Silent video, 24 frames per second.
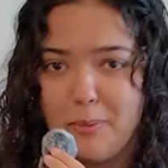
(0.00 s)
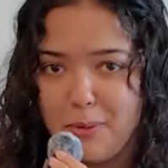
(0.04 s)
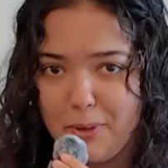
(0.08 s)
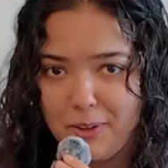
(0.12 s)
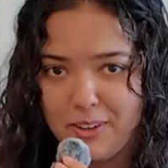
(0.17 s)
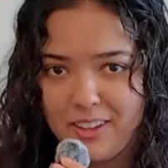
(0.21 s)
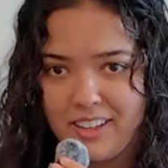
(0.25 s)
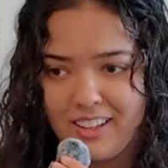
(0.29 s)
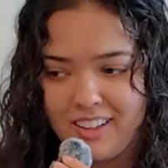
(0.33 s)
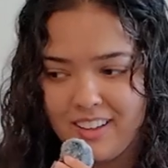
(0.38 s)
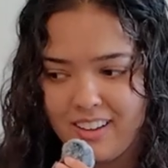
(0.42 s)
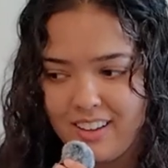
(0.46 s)

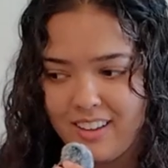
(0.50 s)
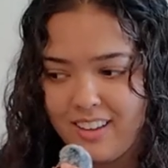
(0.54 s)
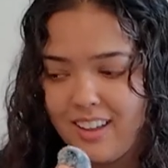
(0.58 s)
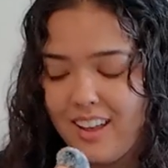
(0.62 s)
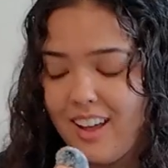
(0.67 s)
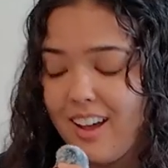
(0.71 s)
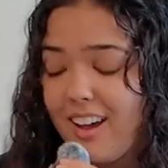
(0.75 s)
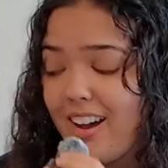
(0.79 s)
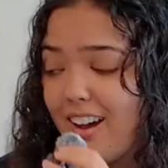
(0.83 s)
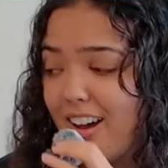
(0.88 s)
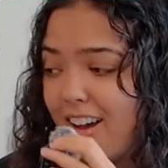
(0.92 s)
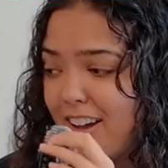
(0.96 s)
morning.
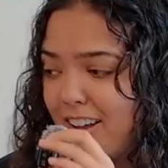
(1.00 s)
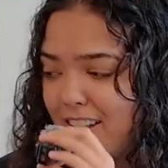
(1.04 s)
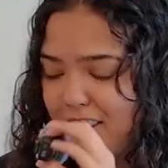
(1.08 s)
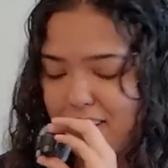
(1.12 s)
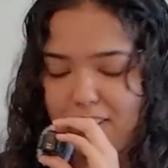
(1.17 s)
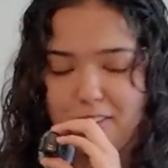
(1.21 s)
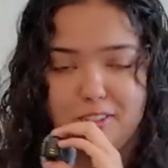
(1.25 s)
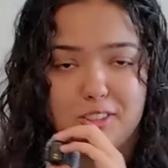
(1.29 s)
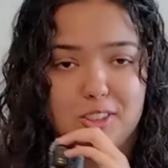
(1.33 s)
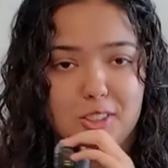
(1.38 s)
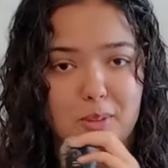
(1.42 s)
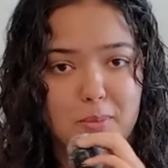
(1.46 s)
I
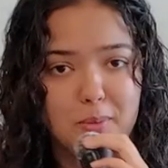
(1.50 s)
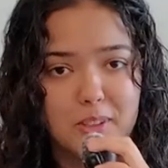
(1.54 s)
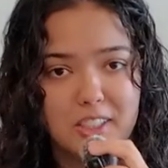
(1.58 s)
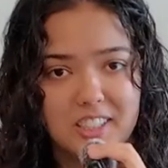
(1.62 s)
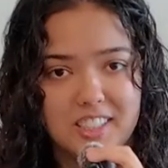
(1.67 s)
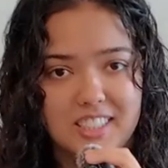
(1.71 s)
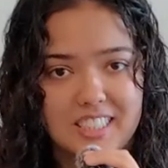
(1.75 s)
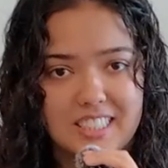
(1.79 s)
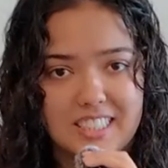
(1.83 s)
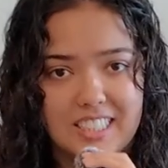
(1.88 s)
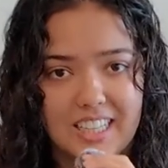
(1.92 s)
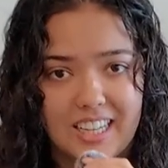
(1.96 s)
have something
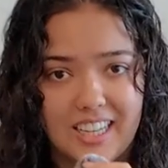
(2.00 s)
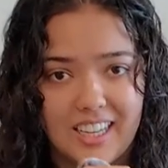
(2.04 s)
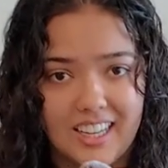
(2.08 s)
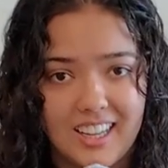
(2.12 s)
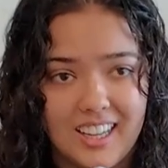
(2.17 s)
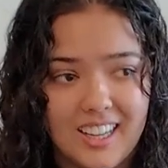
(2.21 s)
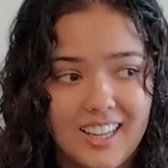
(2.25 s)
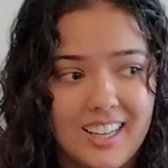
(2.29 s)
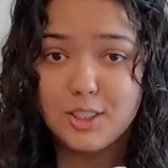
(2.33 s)
to say.